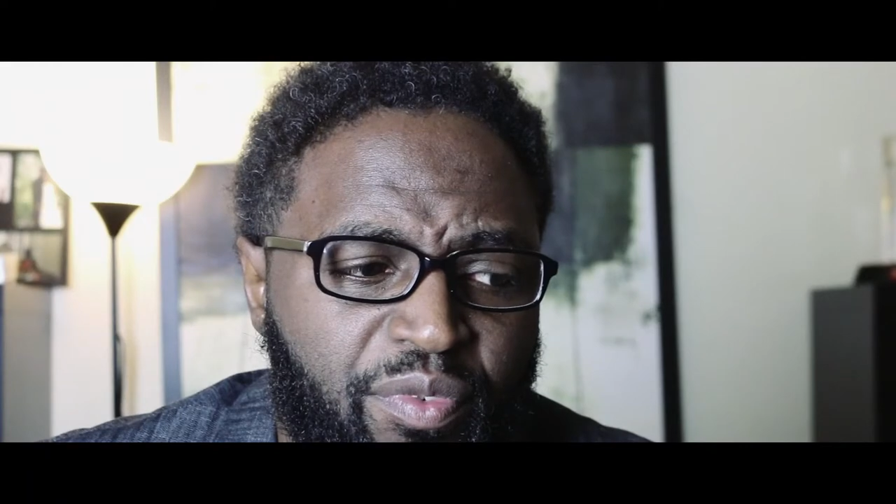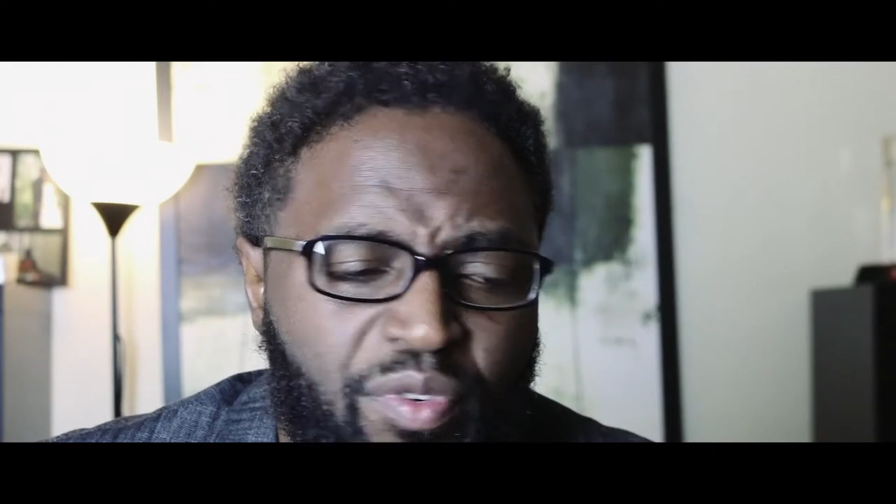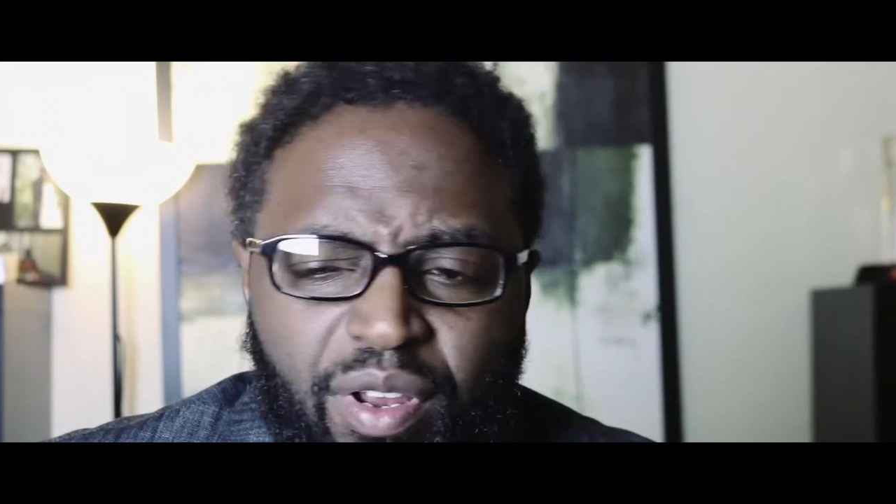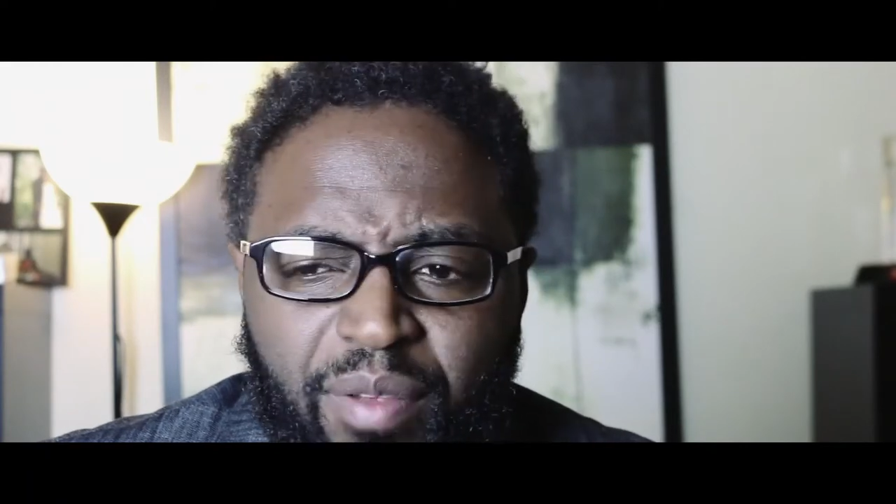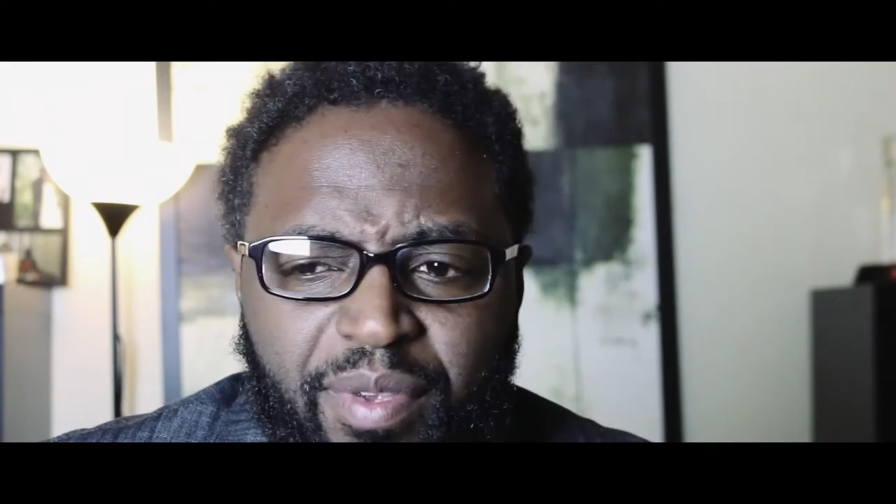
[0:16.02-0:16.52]
going
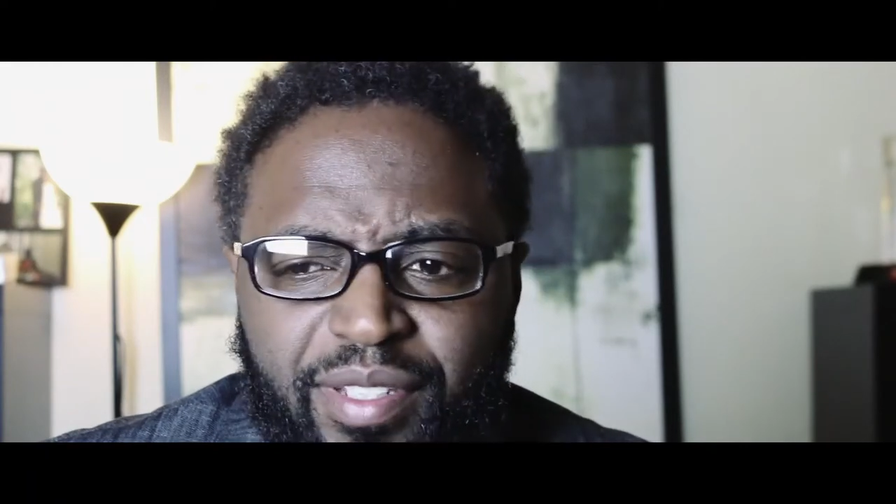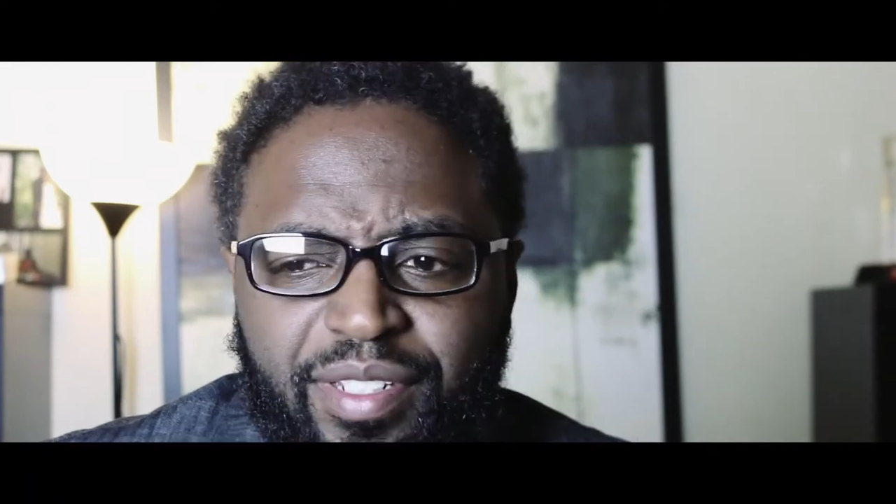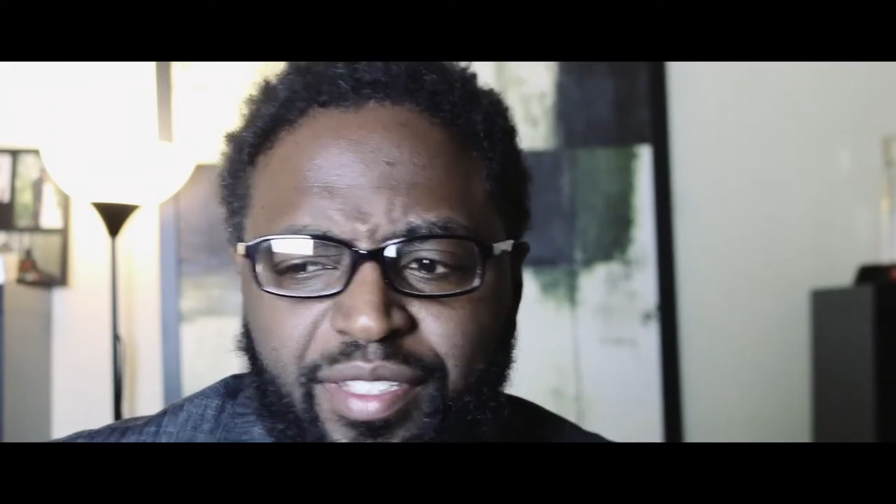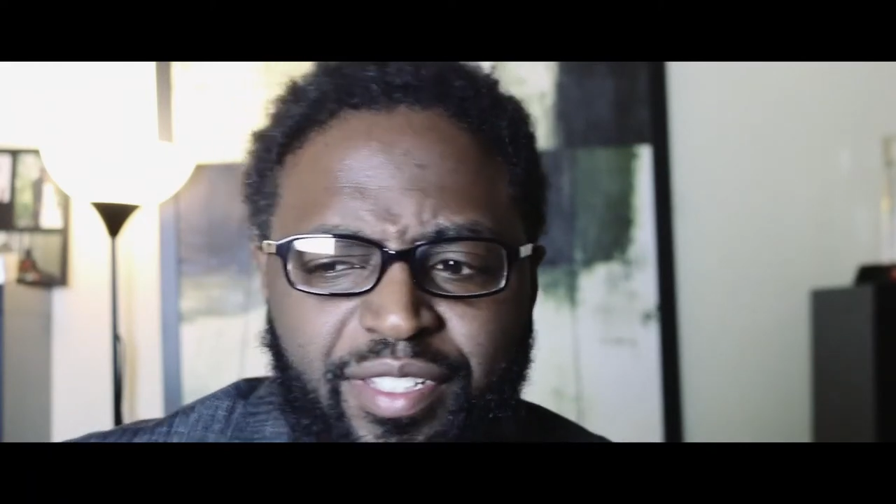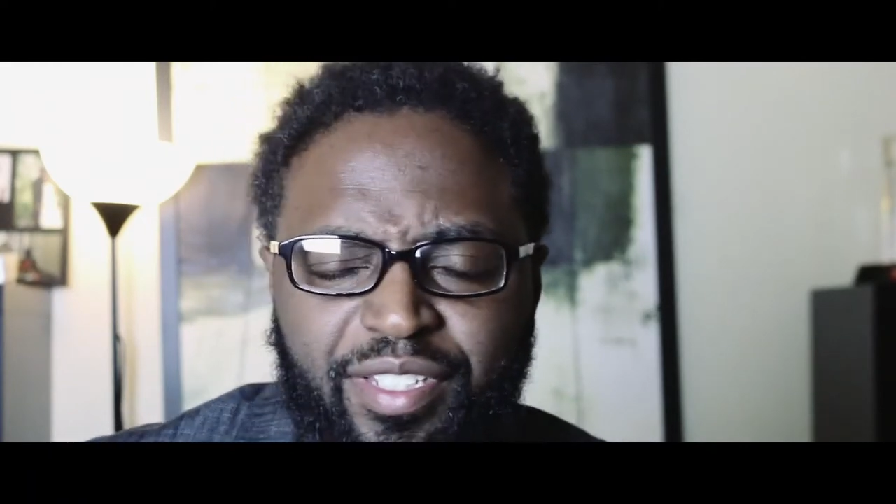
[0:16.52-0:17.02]
to be
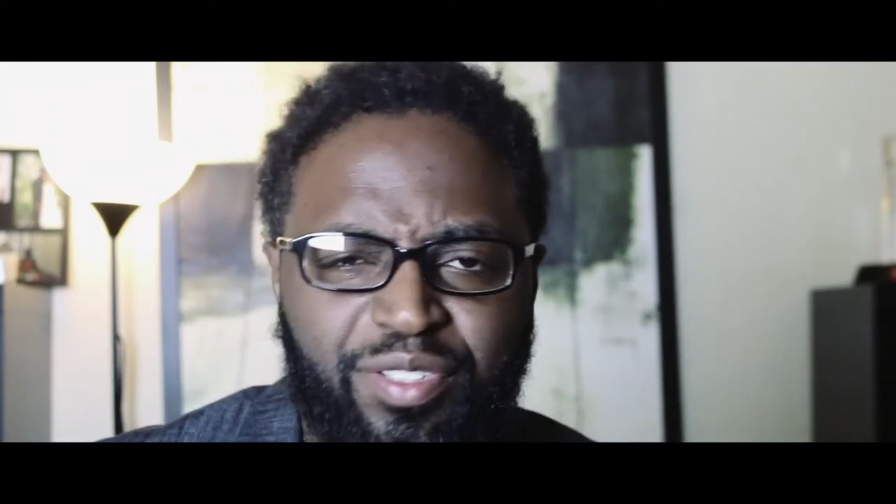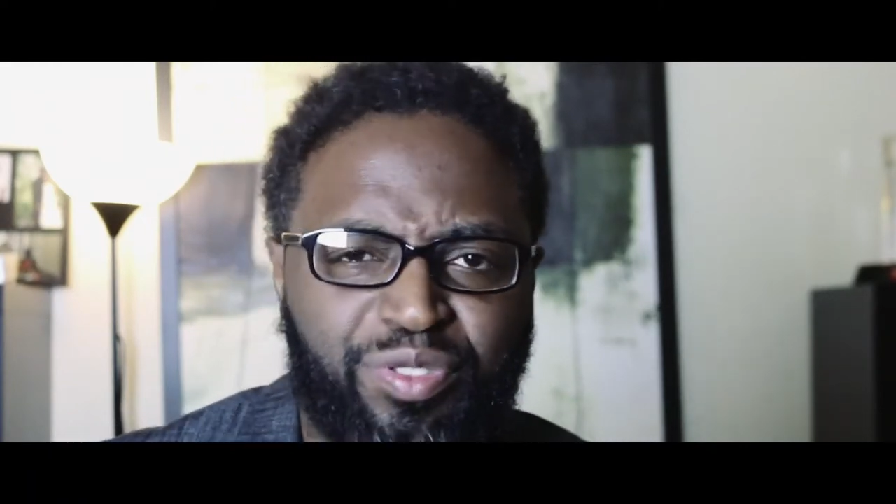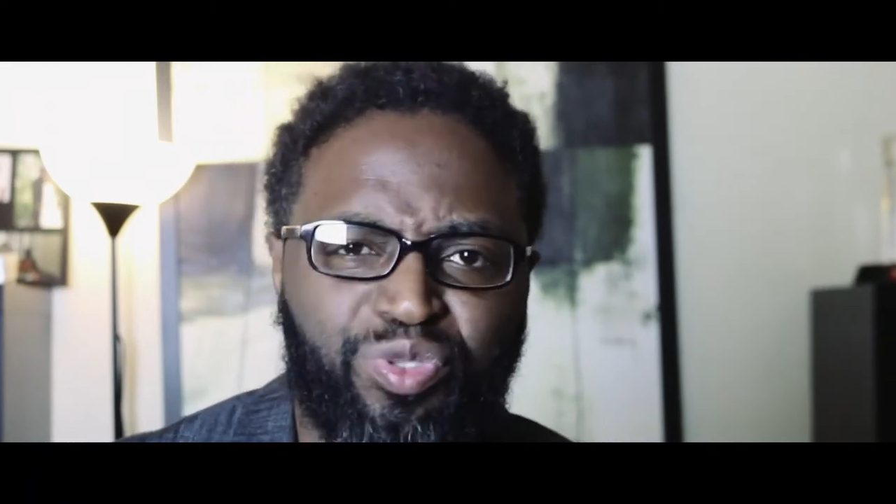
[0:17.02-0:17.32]
just this